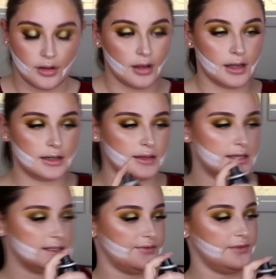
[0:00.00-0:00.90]
on
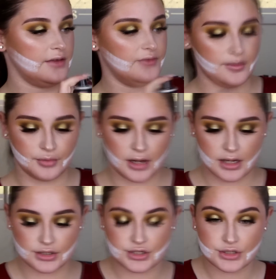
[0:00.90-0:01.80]
this fluffy
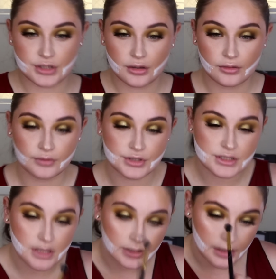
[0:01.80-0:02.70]
brush,
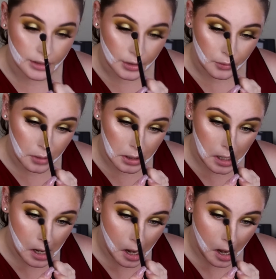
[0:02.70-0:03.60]
just on the inner
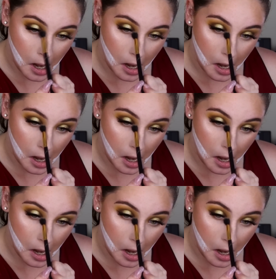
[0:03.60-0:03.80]
corner.